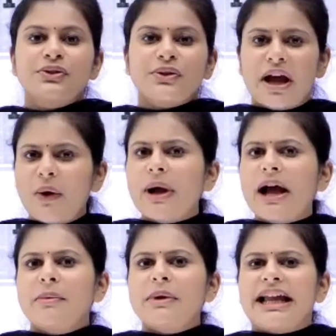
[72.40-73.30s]
So now
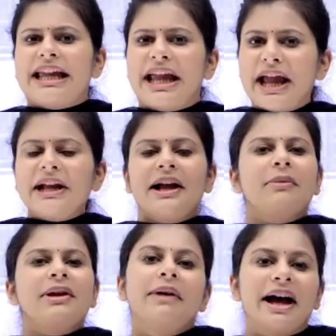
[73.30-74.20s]
I am again
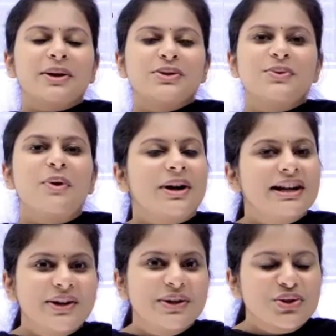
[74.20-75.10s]
coming back to
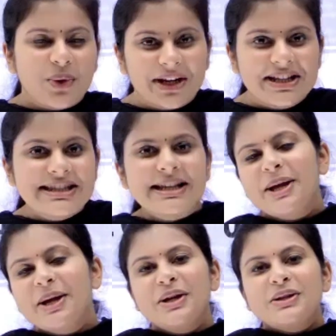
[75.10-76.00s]
audit and assurance.
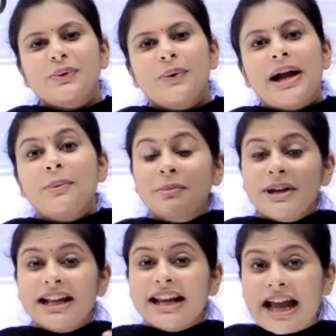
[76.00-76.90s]
So I would
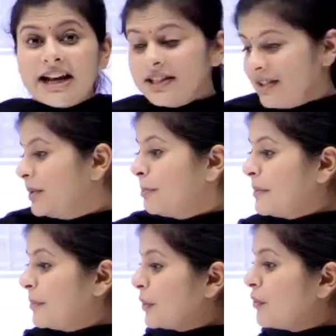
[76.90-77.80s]
be glad the
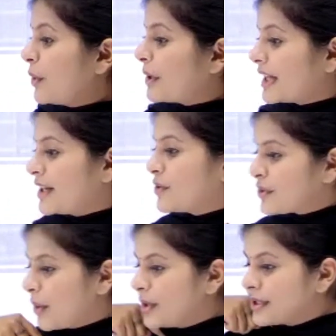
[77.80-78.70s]
people who've already
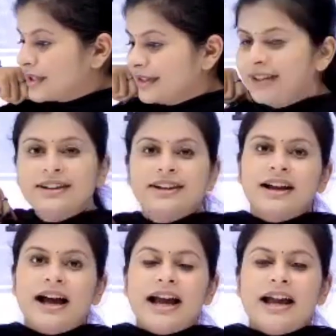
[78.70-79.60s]
enrolled.
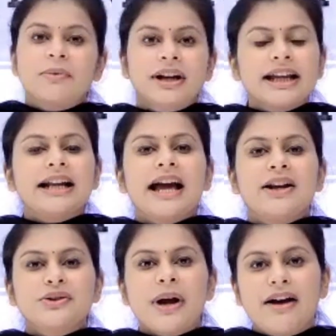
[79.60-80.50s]
I am really
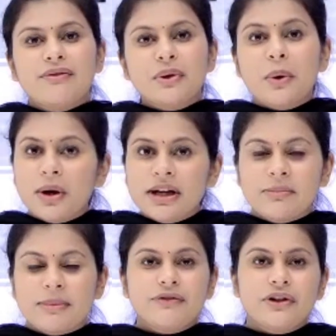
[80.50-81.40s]
glad to have you all
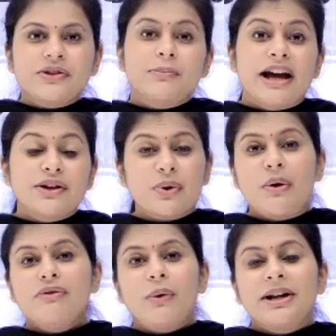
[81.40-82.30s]
in my first batch
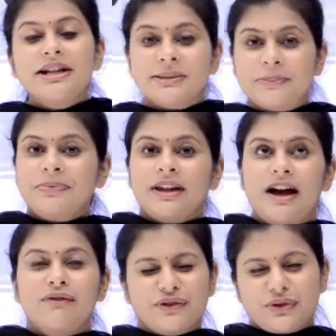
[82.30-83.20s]
of audit
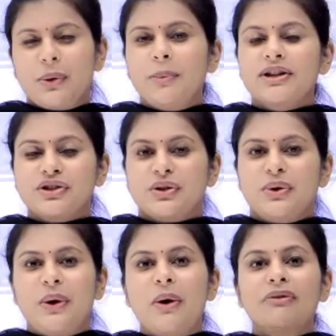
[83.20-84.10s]
after so much
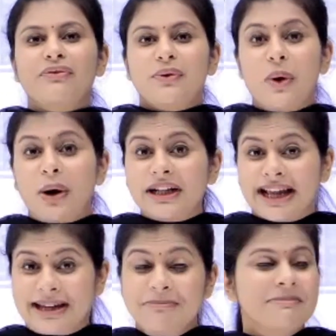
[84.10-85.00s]
of long
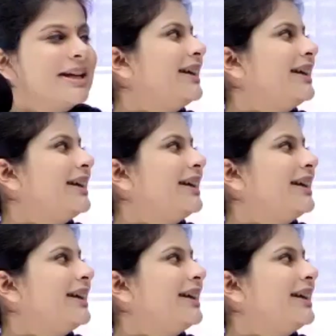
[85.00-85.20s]
time.